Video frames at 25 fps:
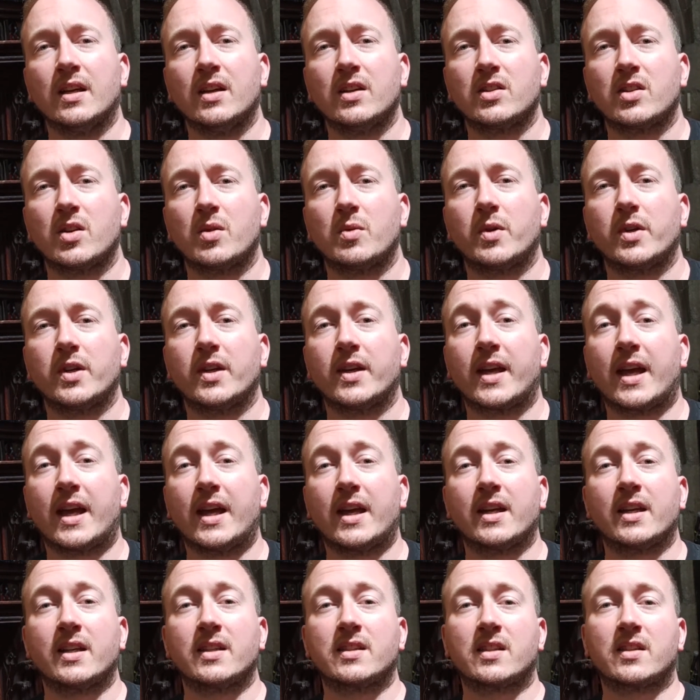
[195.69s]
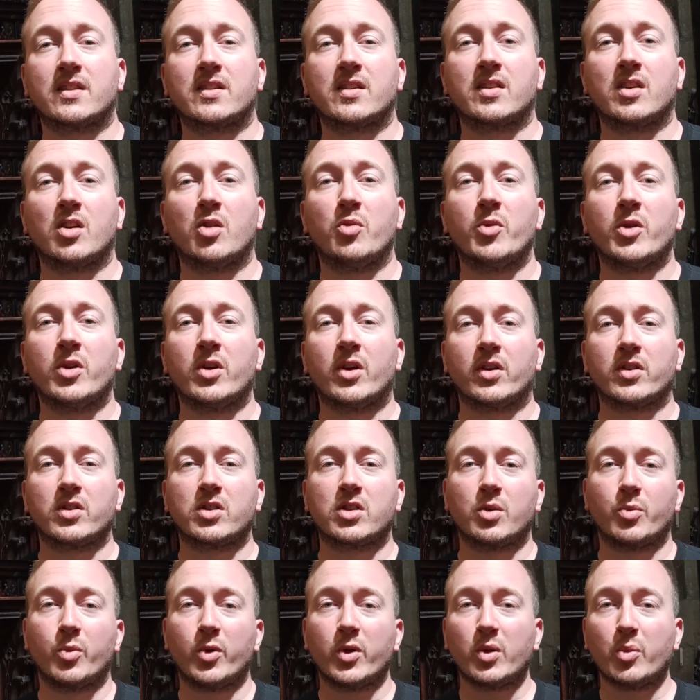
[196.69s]
So what you're getting is a sermon on
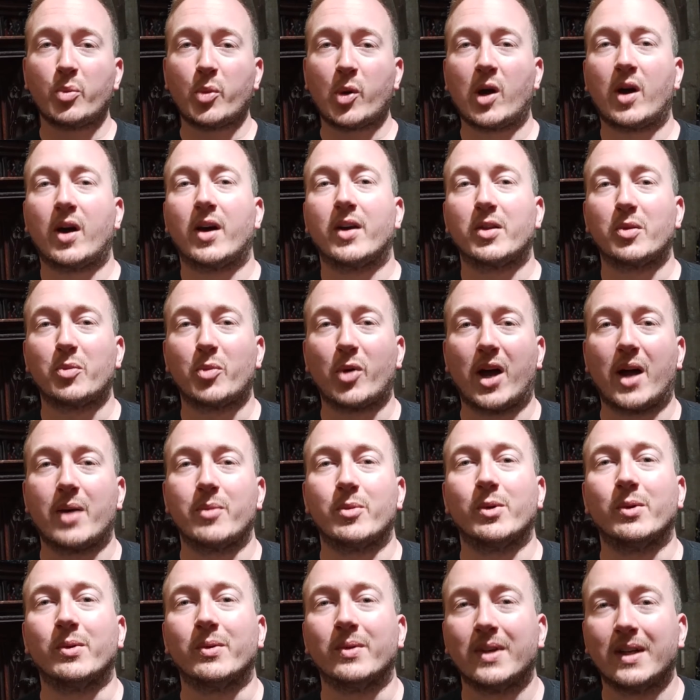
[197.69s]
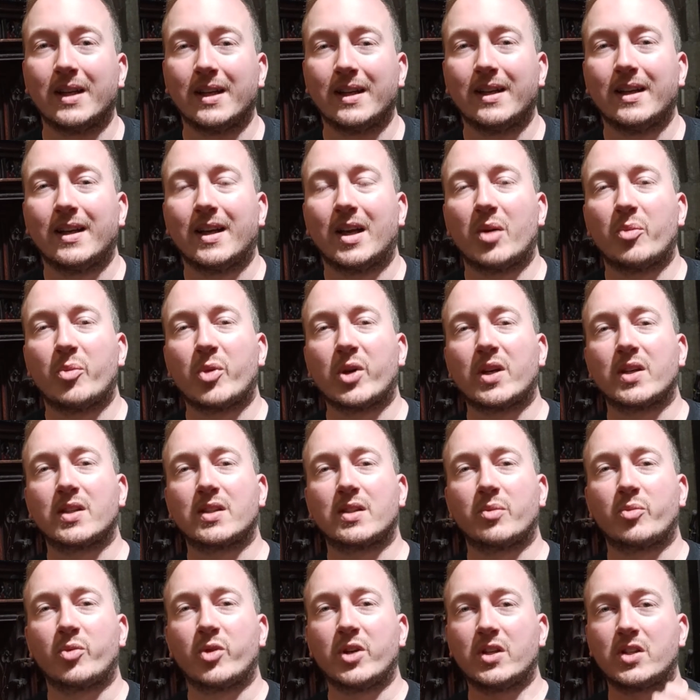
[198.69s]
some other part of the Bible, because
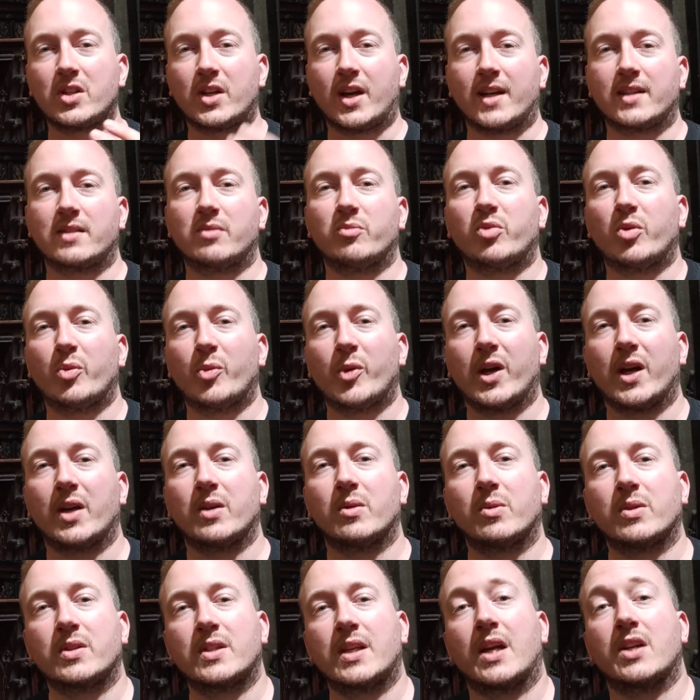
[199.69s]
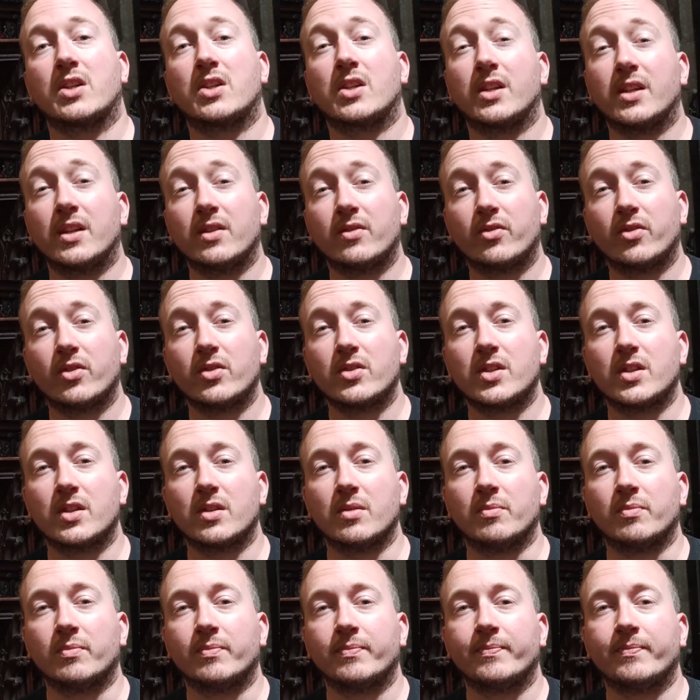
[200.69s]
the preacher hasn't prepared what's actually in front of them.